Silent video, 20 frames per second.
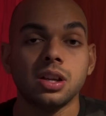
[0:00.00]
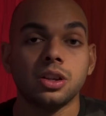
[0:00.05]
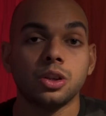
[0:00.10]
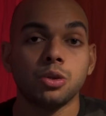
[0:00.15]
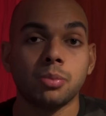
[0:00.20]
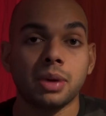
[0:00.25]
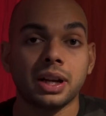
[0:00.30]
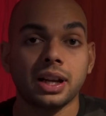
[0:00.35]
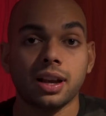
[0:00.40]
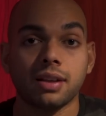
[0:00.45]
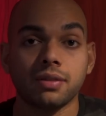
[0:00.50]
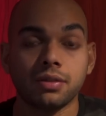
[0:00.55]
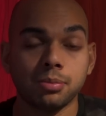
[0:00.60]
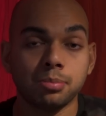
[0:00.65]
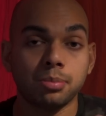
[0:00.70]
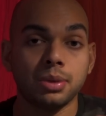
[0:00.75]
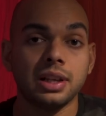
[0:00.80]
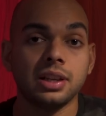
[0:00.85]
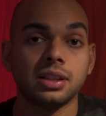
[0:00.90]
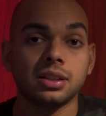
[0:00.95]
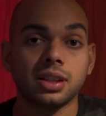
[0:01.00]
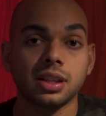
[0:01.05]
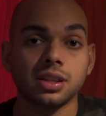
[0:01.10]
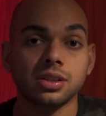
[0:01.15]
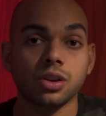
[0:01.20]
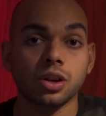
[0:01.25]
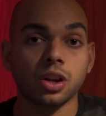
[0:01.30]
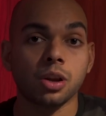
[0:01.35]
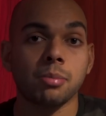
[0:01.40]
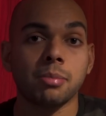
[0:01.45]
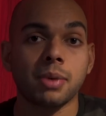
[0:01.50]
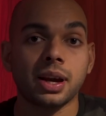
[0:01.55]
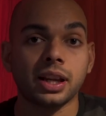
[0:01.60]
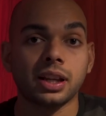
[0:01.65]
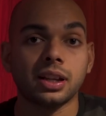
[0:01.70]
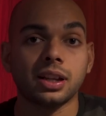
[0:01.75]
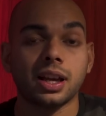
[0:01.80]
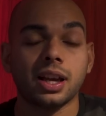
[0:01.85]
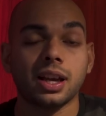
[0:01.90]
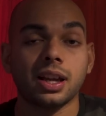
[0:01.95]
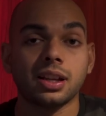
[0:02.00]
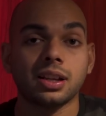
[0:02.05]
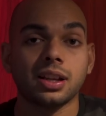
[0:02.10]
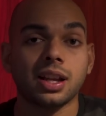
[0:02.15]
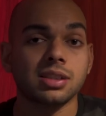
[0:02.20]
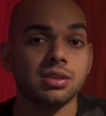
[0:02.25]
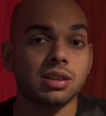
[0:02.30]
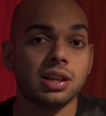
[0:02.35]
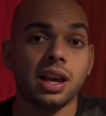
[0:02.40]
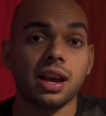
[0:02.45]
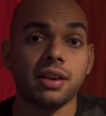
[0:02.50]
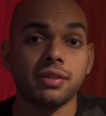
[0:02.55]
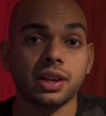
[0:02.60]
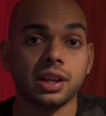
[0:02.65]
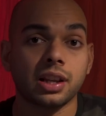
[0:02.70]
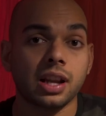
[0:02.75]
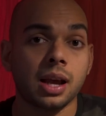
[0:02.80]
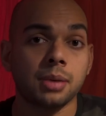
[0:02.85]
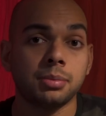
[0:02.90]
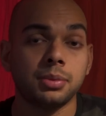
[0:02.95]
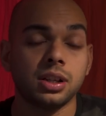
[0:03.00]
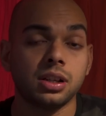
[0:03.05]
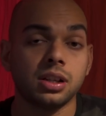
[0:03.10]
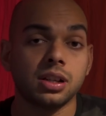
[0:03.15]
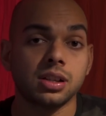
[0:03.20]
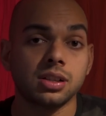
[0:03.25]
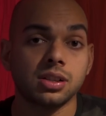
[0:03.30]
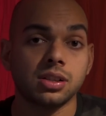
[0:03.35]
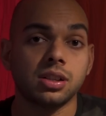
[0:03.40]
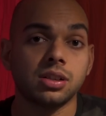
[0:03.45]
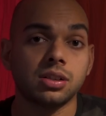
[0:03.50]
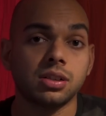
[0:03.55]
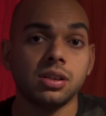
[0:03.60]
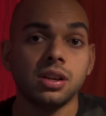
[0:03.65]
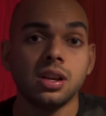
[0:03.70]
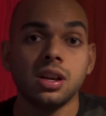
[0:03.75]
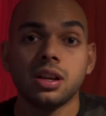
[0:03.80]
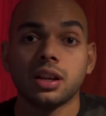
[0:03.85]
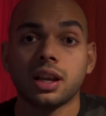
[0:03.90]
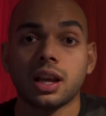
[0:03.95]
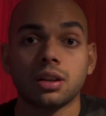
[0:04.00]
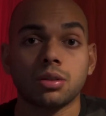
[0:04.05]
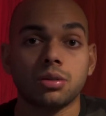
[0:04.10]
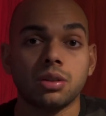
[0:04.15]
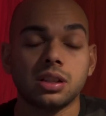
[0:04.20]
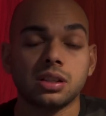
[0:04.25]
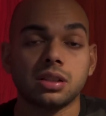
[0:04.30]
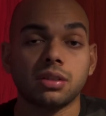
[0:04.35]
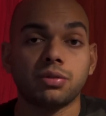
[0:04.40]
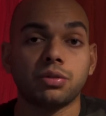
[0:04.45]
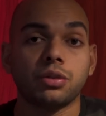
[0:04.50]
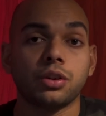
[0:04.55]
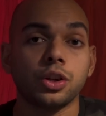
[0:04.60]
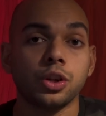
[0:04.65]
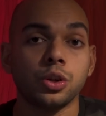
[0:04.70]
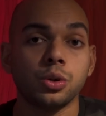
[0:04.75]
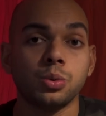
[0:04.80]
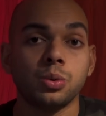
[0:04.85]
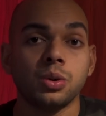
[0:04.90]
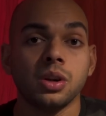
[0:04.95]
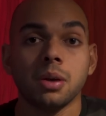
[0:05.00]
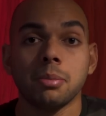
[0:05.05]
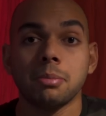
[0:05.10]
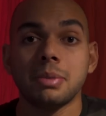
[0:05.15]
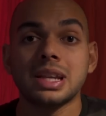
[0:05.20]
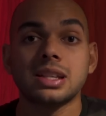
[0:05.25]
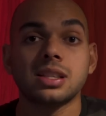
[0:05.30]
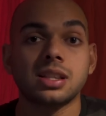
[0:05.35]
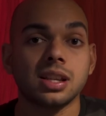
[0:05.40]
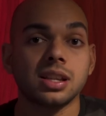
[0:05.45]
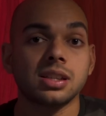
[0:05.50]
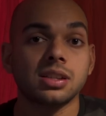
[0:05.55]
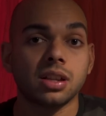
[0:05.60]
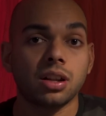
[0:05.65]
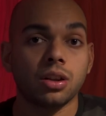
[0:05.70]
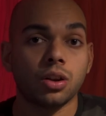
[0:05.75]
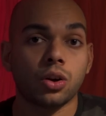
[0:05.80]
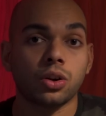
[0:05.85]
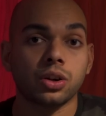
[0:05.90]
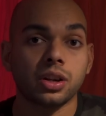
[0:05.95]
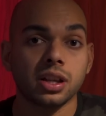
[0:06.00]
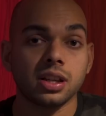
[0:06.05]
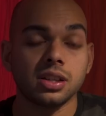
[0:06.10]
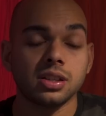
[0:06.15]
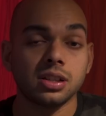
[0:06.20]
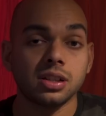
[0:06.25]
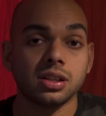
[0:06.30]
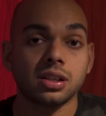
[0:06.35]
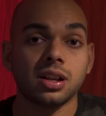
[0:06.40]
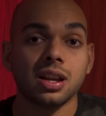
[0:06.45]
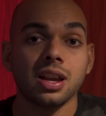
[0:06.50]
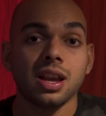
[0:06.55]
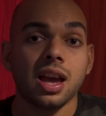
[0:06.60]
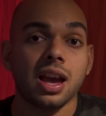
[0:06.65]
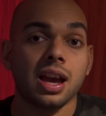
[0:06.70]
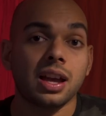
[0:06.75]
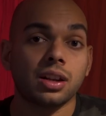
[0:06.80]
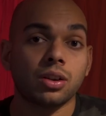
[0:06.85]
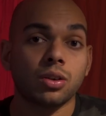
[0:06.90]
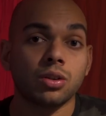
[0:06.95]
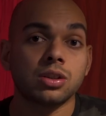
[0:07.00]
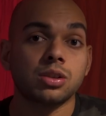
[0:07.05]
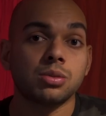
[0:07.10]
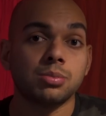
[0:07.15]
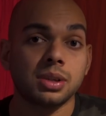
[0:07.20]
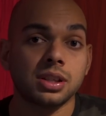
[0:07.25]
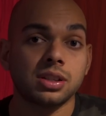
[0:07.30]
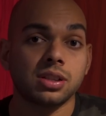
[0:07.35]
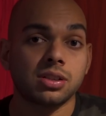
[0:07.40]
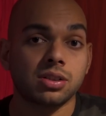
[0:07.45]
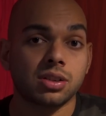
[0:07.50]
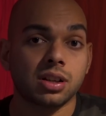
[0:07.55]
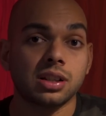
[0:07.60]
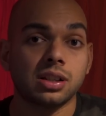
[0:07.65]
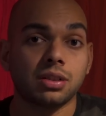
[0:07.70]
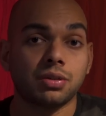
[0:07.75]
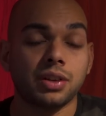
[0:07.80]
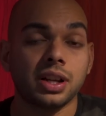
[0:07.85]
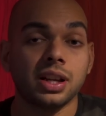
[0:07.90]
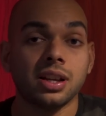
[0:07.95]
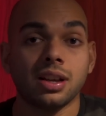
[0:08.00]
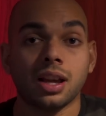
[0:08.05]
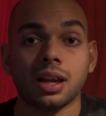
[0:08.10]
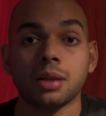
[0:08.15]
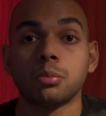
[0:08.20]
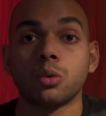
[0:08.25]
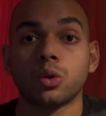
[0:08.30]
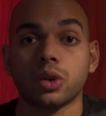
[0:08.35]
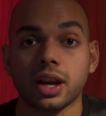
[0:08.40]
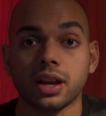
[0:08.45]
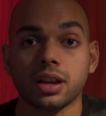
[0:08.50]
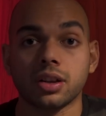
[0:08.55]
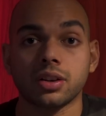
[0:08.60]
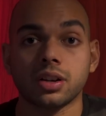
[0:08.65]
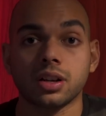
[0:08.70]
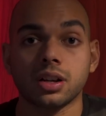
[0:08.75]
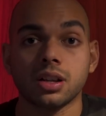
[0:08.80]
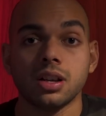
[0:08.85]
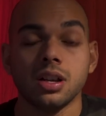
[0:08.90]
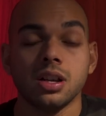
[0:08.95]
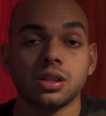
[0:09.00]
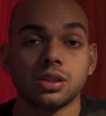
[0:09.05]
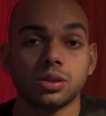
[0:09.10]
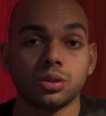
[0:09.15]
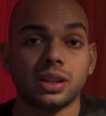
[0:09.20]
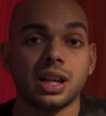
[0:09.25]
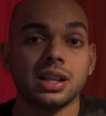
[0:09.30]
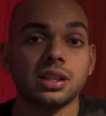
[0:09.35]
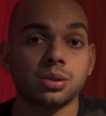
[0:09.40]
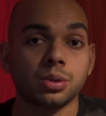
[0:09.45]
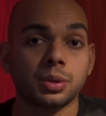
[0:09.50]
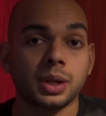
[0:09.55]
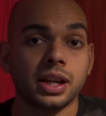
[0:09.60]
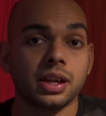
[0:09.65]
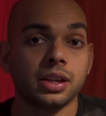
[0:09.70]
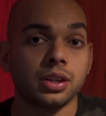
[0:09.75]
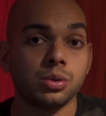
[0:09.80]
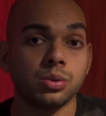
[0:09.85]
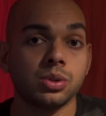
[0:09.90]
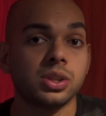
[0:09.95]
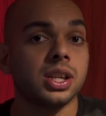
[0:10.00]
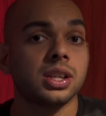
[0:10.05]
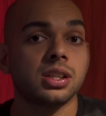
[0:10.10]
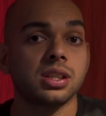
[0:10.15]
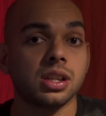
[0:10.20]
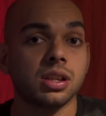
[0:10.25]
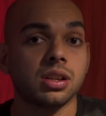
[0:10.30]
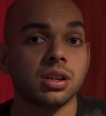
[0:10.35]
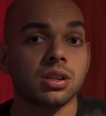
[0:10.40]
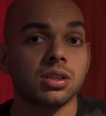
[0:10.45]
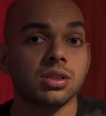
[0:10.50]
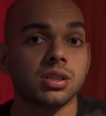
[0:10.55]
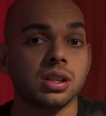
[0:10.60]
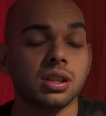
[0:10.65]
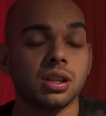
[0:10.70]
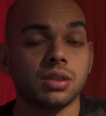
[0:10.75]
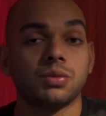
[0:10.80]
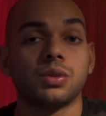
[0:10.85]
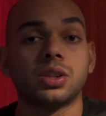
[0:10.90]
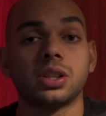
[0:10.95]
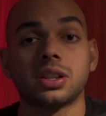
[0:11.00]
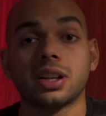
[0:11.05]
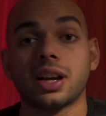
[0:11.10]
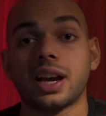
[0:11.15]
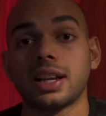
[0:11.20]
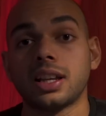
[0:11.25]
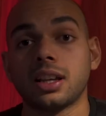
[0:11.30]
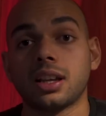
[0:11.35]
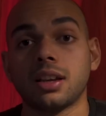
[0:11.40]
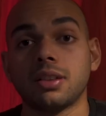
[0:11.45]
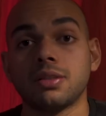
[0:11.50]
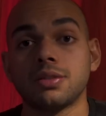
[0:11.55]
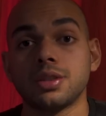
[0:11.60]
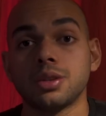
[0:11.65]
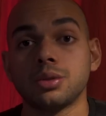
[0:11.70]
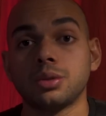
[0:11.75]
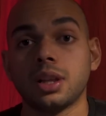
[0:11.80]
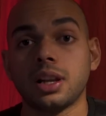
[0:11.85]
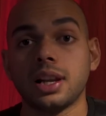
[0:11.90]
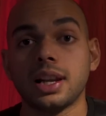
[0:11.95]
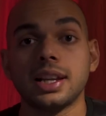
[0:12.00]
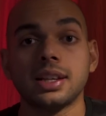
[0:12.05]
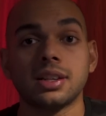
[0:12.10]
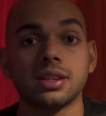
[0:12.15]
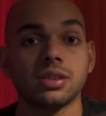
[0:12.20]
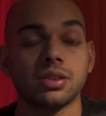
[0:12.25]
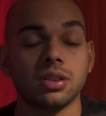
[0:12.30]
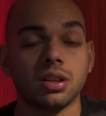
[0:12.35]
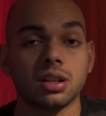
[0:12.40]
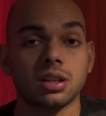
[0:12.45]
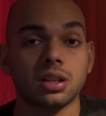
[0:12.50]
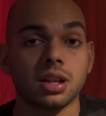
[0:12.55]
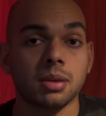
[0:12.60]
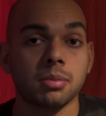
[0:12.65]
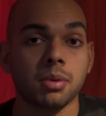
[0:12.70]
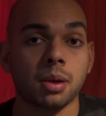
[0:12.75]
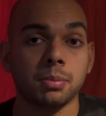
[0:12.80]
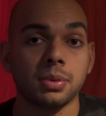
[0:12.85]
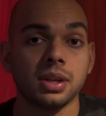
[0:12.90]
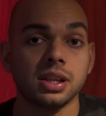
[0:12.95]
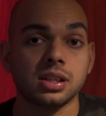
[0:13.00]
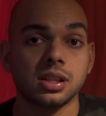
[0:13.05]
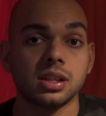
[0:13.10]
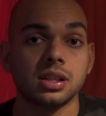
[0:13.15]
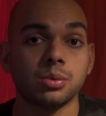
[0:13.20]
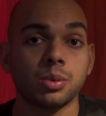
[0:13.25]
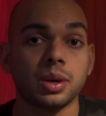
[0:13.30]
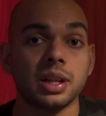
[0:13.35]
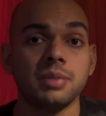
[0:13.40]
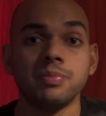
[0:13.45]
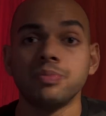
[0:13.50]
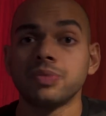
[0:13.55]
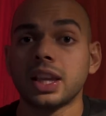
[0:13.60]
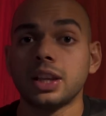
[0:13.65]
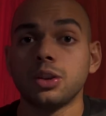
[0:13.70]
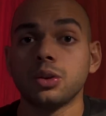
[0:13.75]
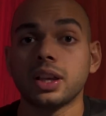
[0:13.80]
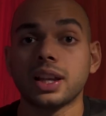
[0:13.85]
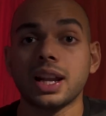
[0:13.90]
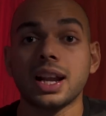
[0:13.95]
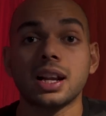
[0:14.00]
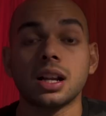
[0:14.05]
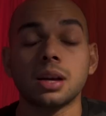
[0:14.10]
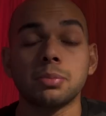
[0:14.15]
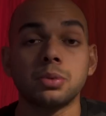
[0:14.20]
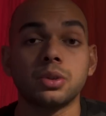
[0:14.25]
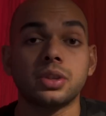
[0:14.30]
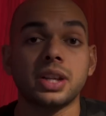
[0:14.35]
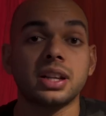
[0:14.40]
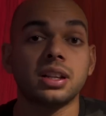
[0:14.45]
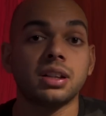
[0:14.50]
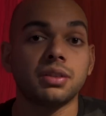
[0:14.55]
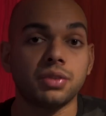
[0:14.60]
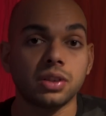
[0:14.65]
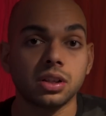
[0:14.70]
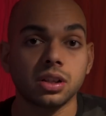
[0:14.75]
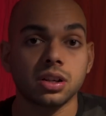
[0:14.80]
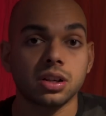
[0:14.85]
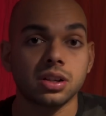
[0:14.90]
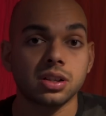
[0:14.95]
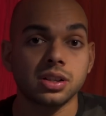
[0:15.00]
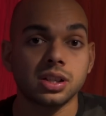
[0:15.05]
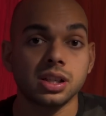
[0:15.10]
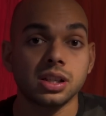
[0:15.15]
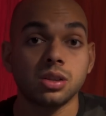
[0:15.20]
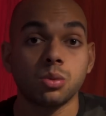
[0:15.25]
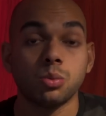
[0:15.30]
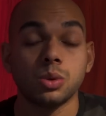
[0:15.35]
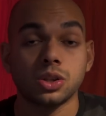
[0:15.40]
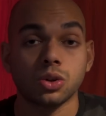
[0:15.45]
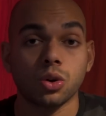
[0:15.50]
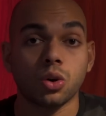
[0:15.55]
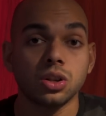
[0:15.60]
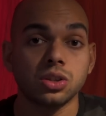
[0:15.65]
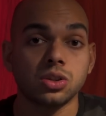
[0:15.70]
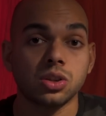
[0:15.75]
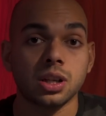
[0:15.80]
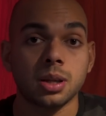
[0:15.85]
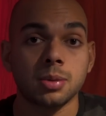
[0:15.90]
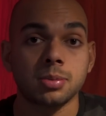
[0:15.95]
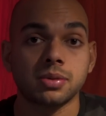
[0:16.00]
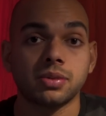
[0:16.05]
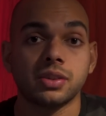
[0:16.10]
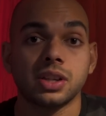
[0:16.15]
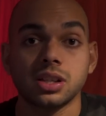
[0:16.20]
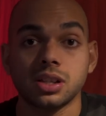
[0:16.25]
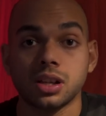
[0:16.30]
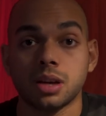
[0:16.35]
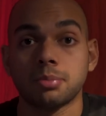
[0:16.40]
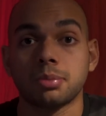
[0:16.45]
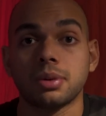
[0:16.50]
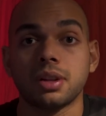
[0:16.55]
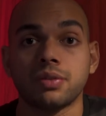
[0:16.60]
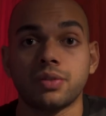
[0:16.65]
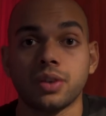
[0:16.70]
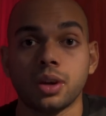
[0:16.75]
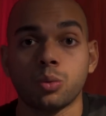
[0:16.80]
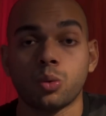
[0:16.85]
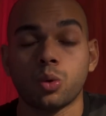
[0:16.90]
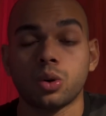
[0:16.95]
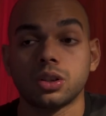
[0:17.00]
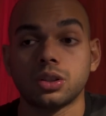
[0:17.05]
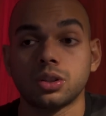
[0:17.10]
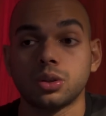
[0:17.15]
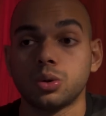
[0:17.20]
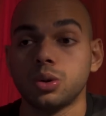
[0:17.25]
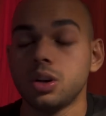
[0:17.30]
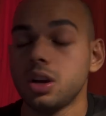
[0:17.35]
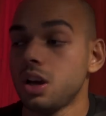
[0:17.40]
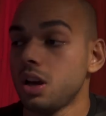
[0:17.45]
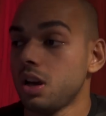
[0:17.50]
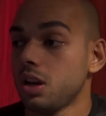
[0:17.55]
You might have a billion things on your mind, and actually having an app that does the calculation for you makes things a lot easier and also makes it stress-free and more accurate. So that's why I use the XC currency converter, and it gives you the latest real-time updates as well, and you can add up to 10 different currencies, which also helps. For example, if I want to know